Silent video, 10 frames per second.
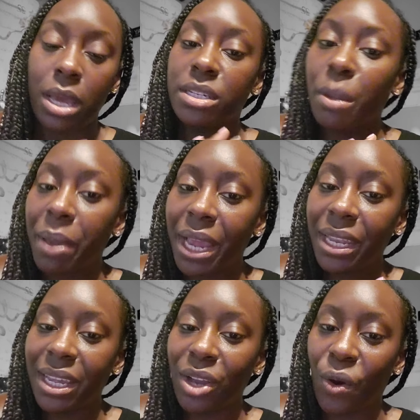
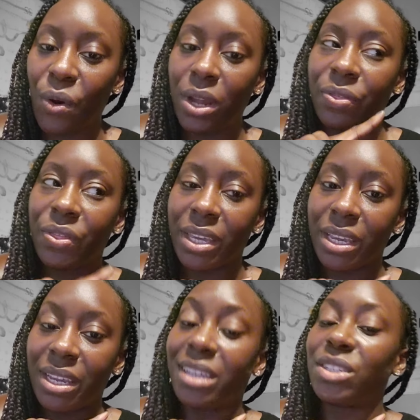depending on
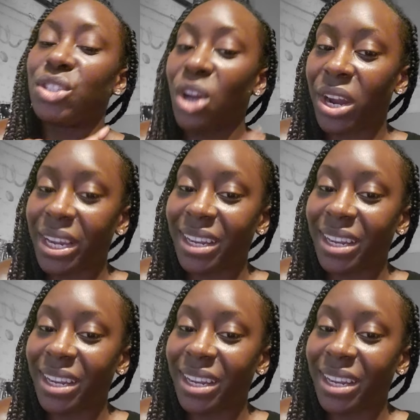the target